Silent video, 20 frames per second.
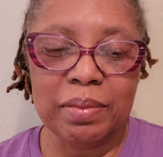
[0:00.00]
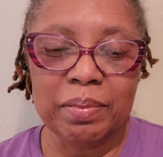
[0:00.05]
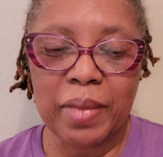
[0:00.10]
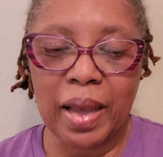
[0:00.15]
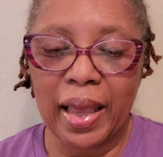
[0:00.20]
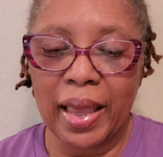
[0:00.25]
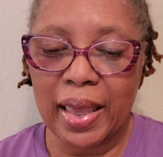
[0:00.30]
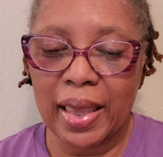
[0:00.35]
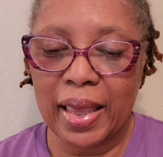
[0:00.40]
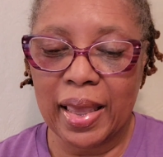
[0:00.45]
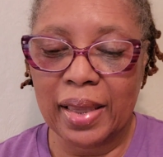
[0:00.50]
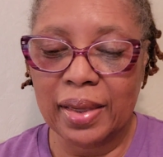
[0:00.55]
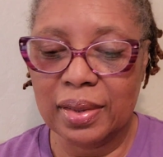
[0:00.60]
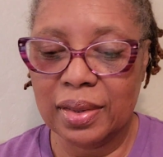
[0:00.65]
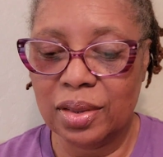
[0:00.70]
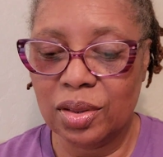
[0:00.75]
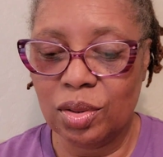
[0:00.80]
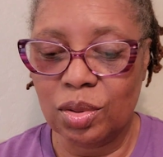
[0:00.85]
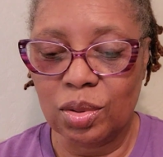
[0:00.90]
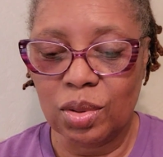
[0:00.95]
in my
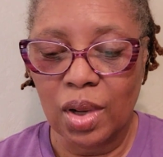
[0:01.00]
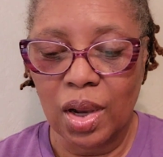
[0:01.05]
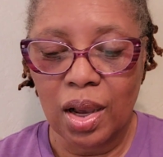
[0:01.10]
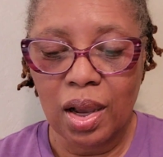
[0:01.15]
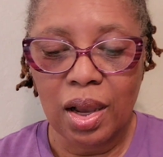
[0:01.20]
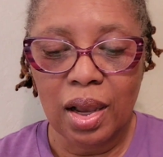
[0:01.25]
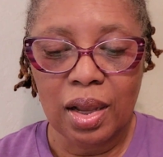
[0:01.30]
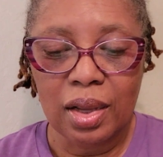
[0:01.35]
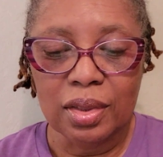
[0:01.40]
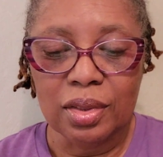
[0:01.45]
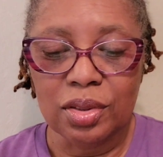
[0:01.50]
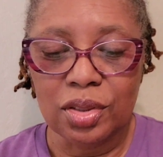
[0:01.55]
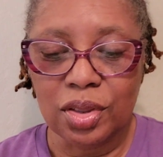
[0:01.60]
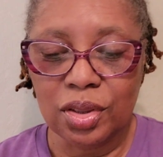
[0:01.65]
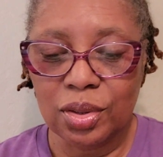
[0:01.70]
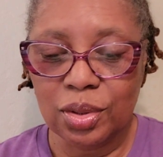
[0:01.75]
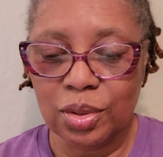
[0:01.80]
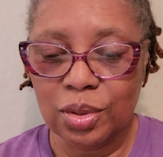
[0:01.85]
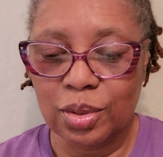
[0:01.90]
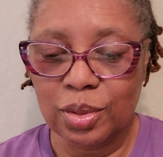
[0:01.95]
head to
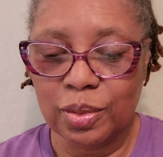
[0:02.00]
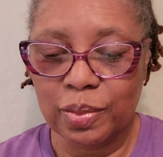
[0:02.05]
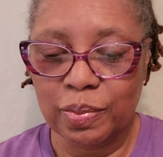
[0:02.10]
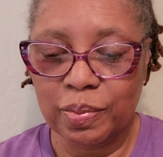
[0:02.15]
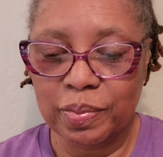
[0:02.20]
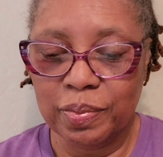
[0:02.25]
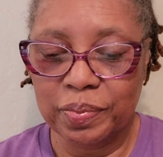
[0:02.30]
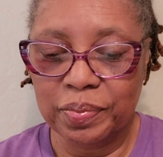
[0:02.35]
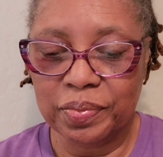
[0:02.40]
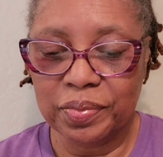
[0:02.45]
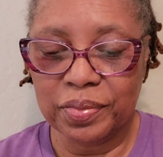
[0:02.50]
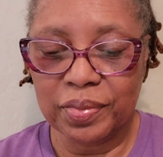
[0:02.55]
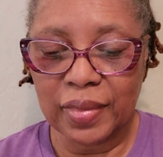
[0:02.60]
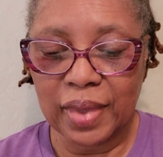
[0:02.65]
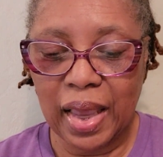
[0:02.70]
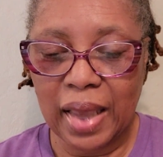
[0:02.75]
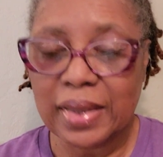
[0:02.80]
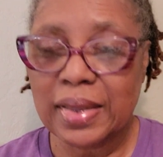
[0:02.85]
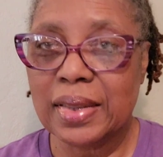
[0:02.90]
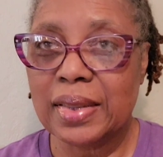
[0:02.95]
do.
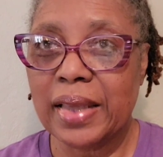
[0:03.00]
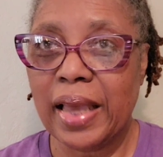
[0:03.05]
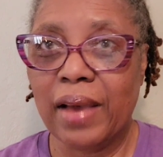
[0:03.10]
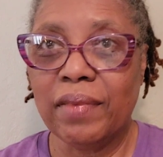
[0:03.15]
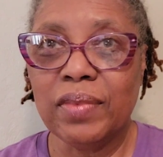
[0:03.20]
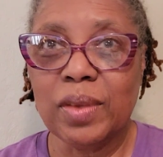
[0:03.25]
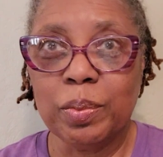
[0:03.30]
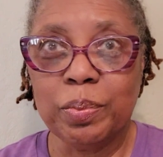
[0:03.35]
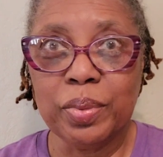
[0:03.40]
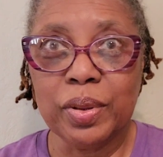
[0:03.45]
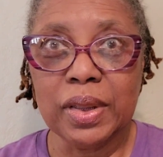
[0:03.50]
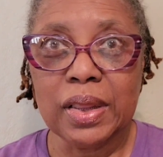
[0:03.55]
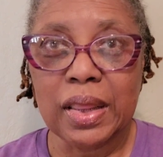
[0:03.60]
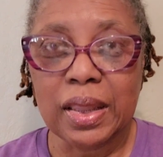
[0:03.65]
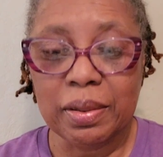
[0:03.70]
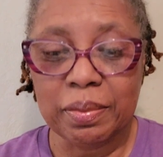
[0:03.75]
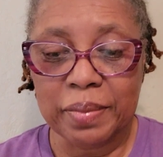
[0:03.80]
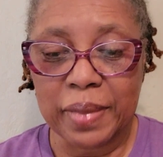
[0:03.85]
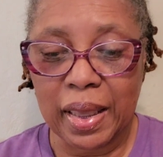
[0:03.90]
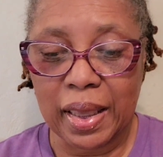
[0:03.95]
I just have to put
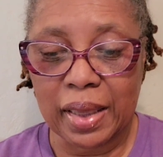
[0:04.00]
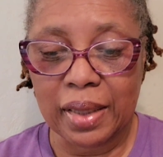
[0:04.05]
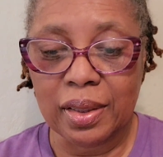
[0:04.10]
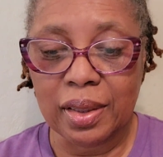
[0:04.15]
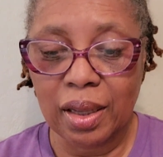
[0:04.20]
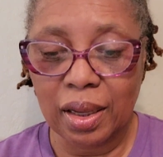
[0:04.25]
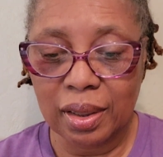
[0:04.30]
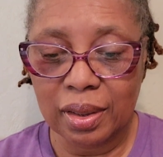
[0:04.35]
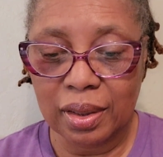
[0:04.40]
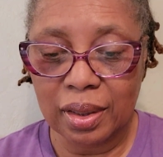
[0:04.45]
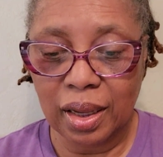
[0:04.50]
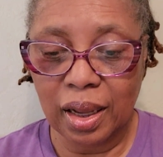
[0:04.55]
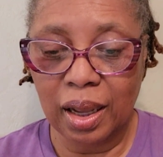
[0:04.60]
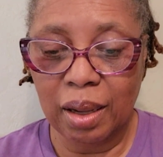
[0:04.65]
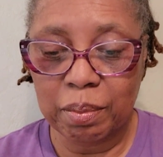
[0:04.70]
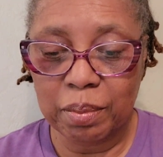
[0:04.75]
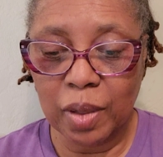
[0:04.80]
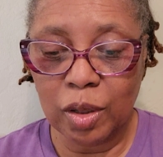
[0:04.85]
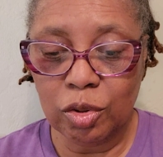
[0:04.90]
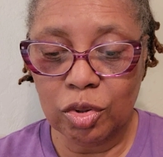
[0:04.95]
them in
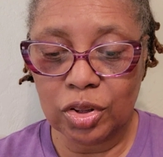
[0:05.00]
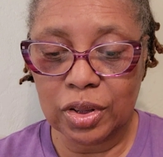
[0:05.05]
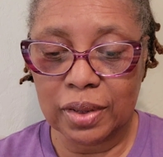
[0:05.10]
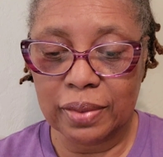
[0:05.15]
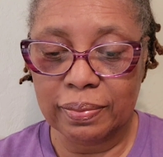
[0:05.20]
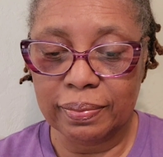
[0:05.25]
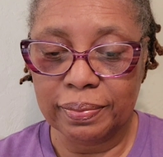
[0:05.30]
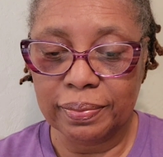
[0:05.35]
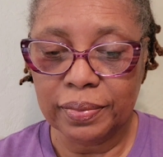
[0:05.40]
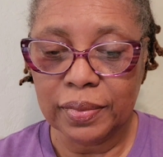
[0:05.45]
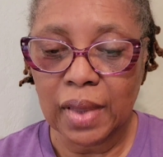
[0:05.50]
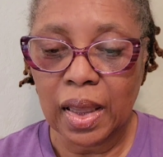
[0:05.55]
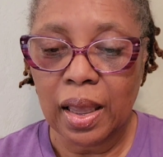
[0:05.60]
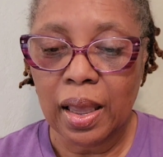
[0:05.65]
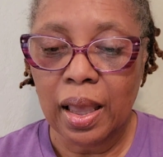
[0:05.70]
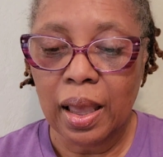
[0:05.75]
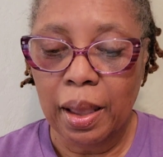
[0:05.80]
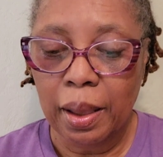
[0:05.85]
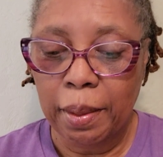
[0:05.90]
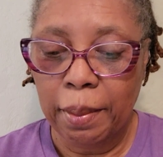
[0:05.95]
motion.
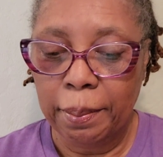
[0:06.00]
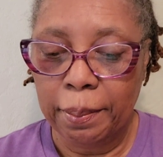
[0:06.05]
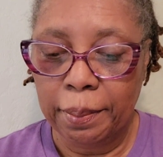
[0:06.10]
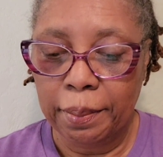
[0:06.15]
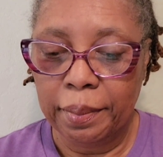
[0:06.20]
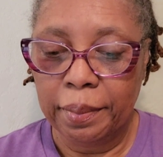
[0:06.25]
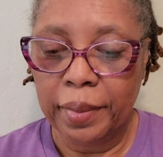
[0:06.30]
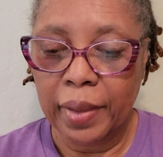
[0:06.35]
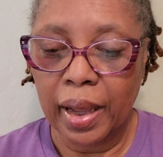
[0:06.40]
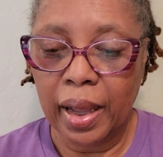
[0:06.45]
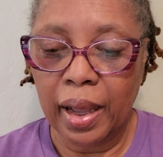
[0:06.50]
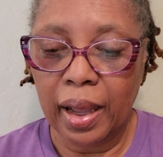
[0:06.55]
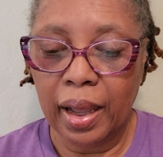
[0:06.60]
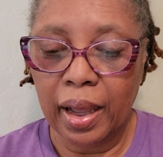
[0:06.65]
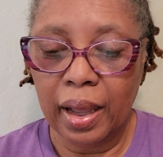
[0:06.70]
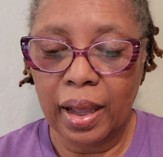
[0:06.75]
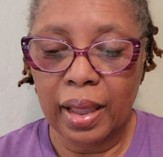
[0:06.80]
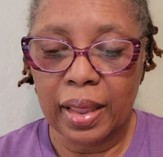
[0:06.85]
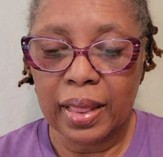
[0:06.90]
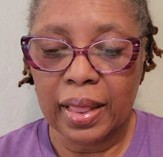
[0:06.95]

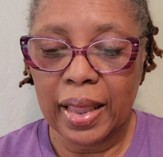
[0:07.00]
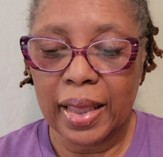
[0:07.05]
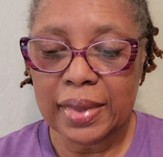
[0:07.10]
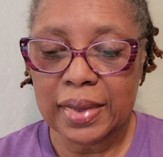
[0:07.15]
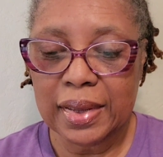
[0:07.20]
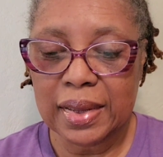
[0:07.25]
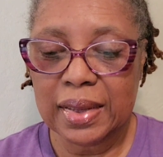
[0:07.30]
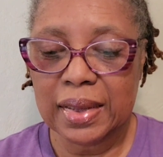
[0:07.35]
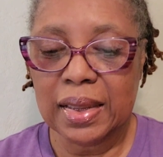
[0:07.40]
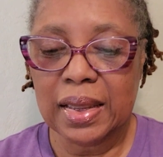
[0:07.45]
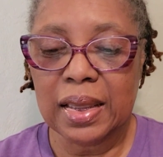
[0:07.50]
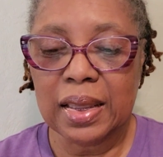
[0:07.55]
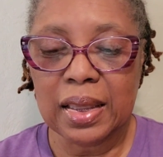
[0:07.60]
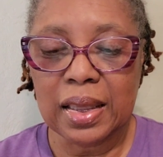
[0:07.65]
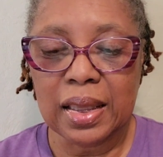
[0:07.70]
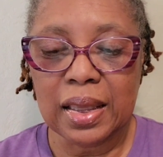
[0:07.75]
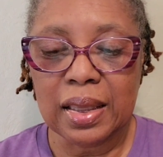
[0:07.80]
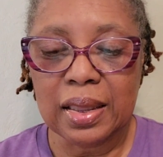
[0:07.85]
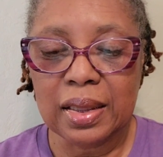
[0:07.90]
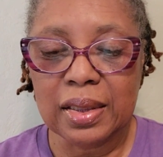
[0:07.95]
Let's
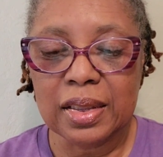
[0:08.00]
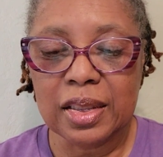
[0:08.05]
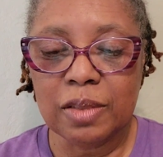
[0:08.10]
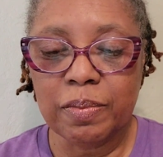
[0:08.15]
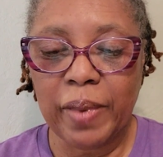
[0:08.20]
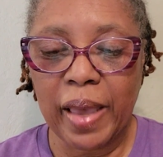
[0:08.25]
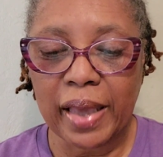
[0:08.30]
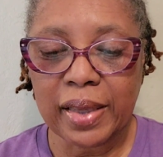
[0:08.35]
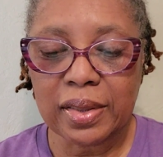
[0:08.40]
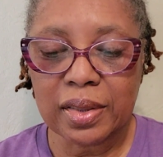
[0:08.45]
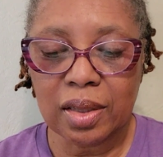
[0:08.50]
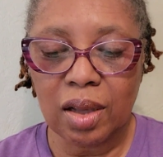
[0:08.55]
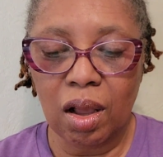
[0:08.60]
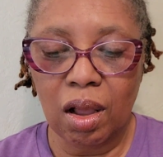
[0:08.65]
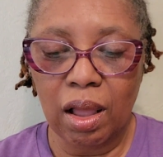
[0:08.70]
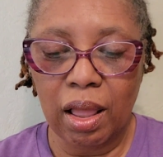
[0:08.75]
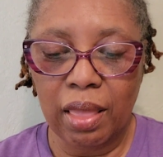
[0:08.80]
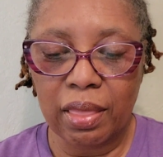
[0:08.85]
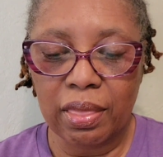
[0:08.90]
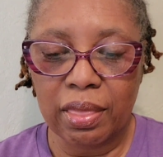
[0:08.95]
see, the specs
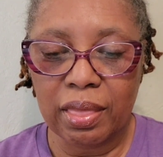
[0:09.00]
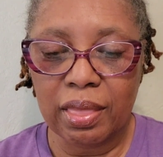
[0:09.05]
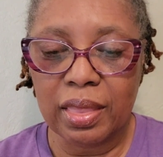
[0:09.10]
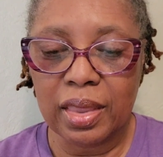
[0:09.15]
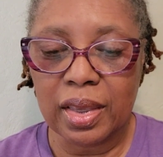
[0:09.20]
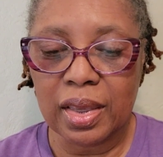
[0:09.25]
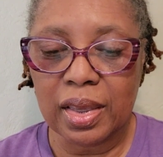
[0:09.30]
on